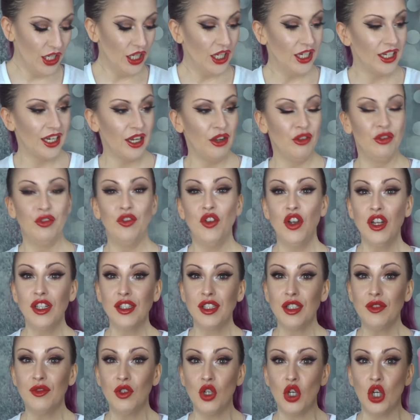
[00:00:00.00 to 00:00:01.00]
Okay,
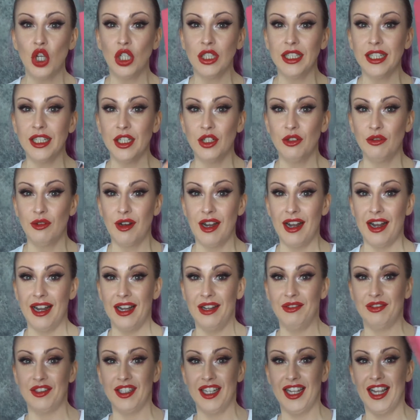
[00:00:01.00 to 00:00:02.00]
first of all, it
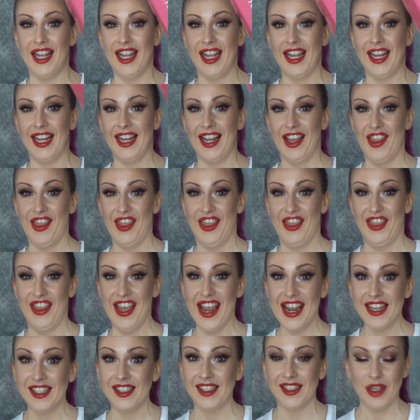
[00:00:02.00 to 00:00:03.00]
arrived in
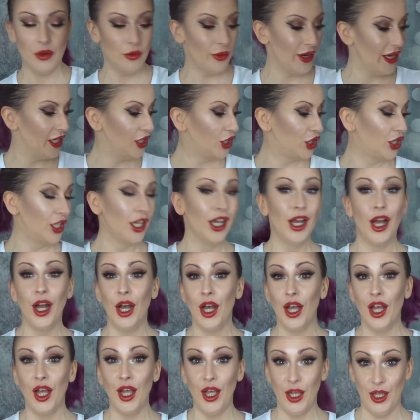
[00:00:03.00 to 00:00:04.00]
this, which
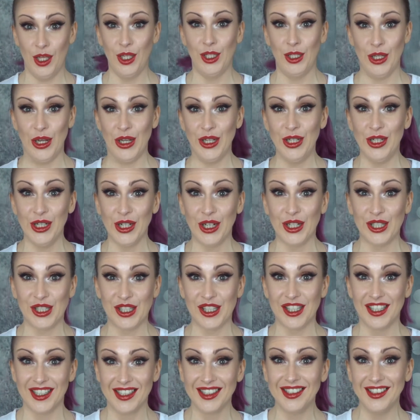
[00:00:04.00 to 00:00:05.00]

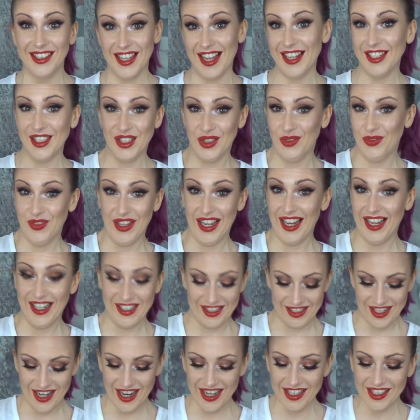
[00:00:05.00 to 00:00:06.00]
leaks, let's
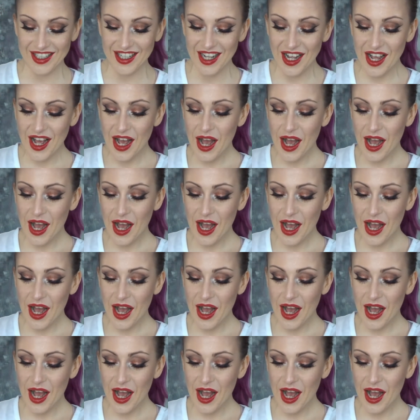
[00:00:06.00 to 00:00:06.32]
face it.